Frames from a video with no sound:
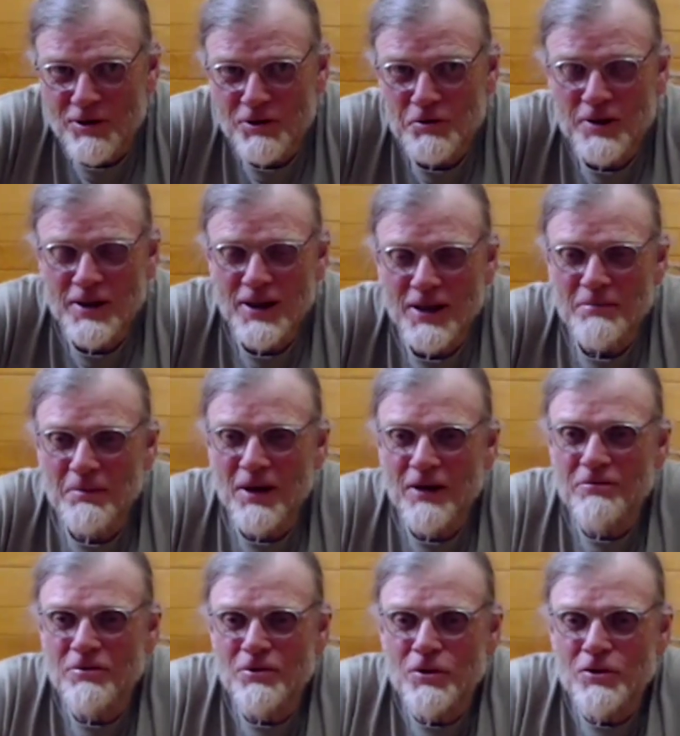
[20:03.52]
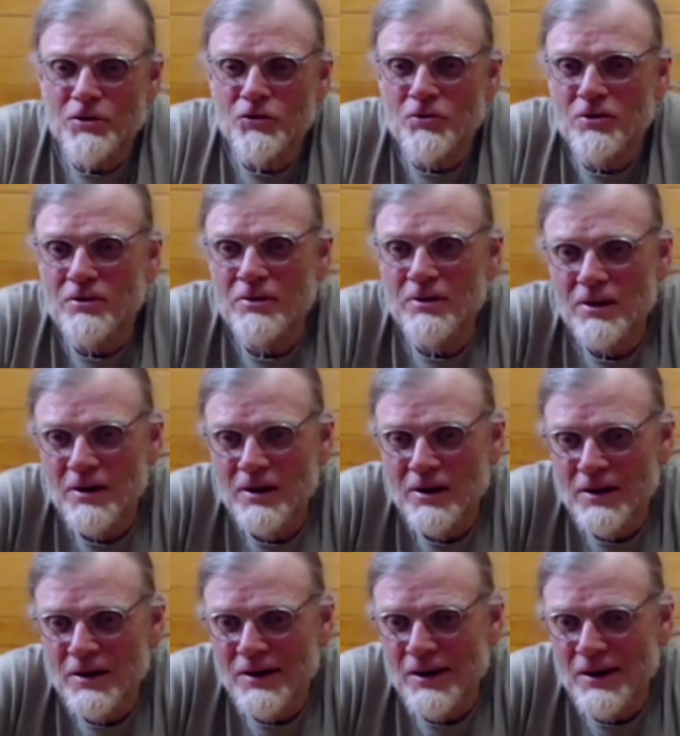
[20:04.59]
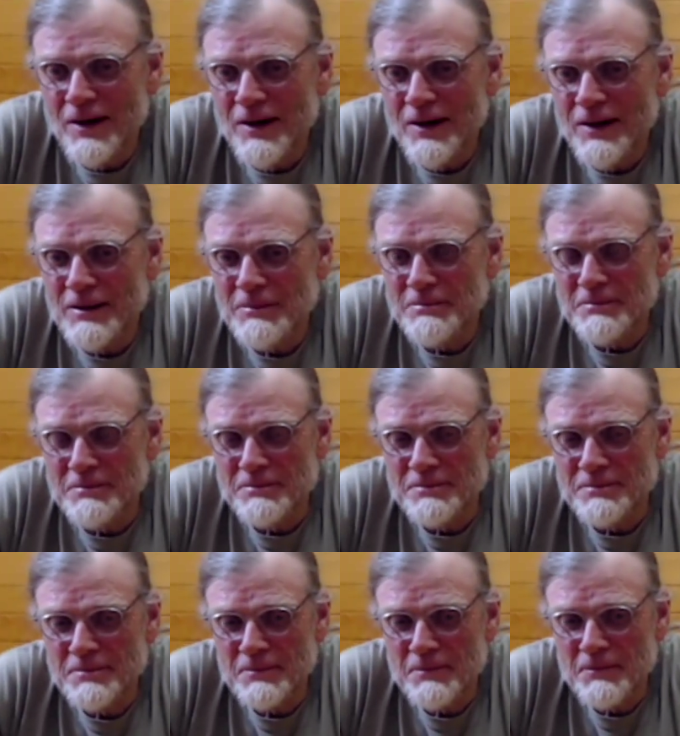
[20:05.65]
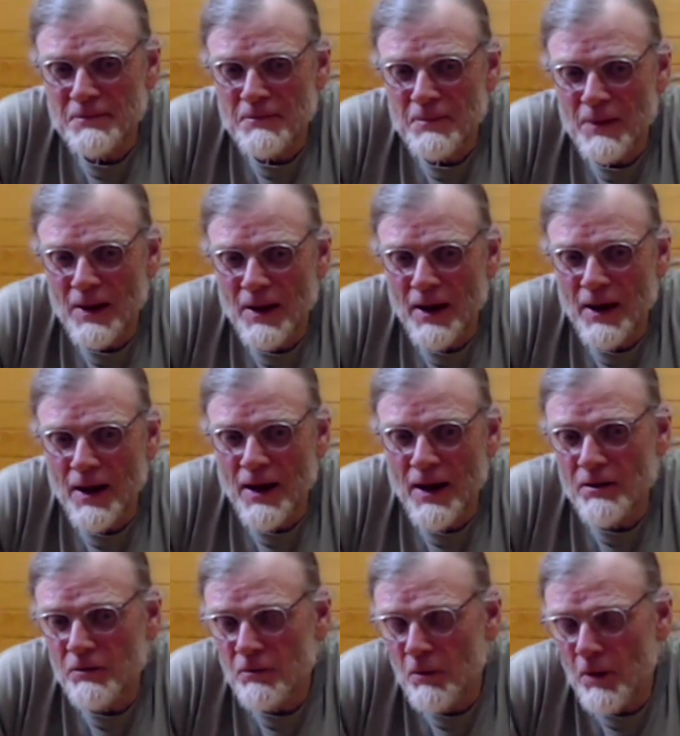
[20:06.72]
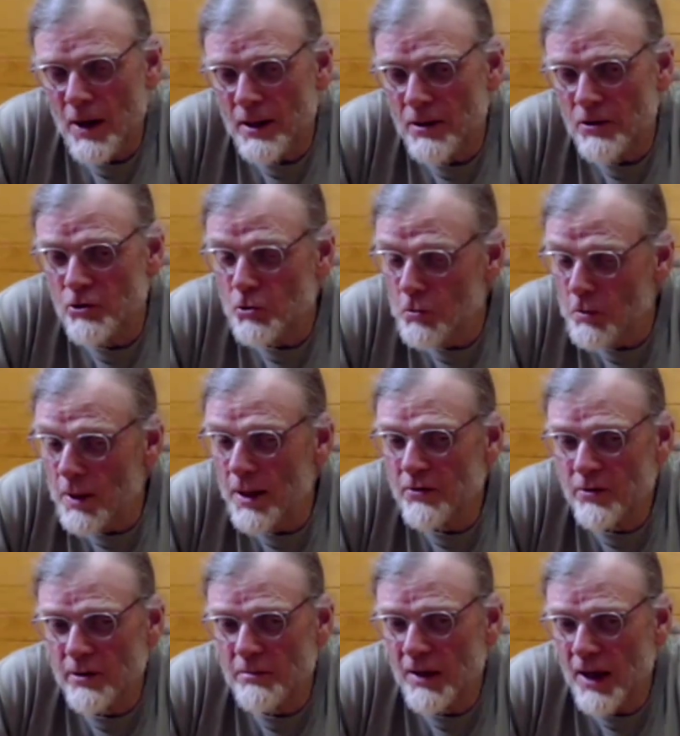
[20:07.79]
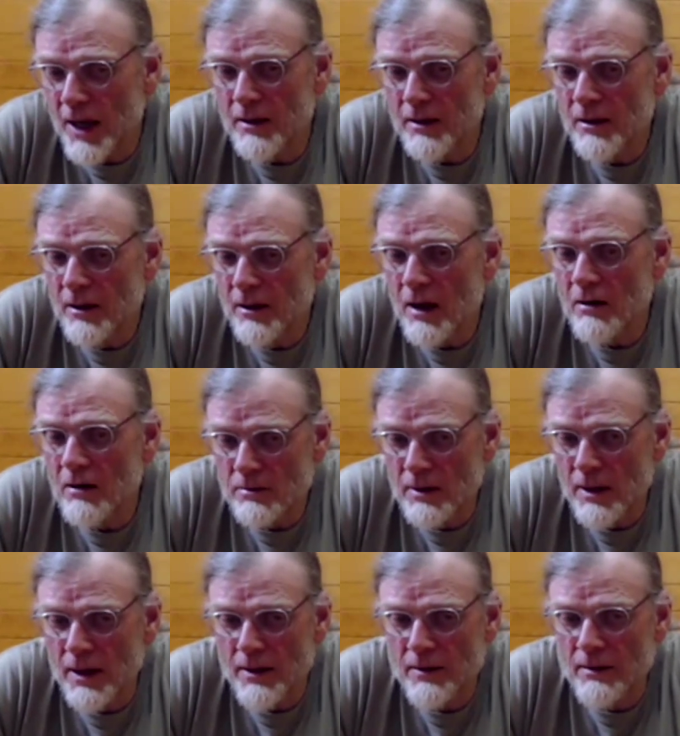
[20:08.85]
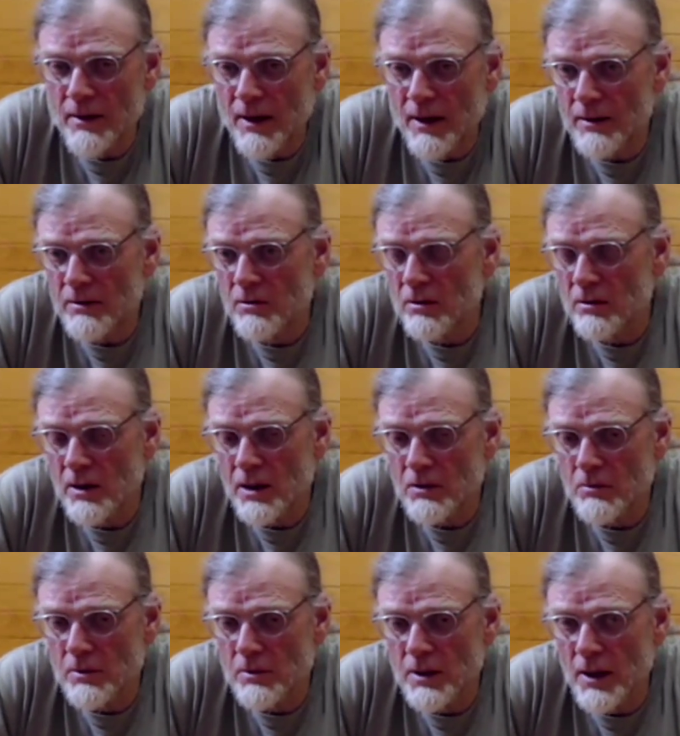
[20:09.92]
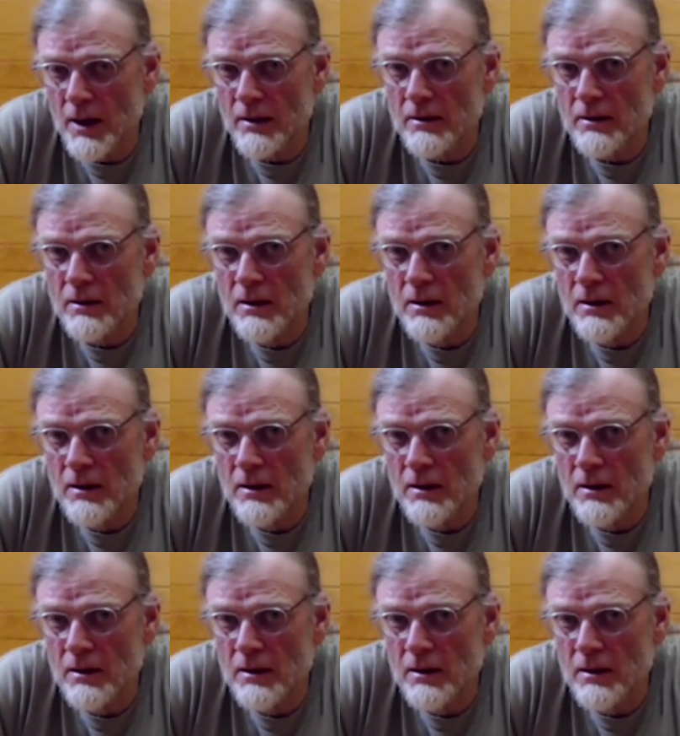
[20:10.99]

a tree on May 1st. and waited 2 weeks and planted it out and had good luck with that.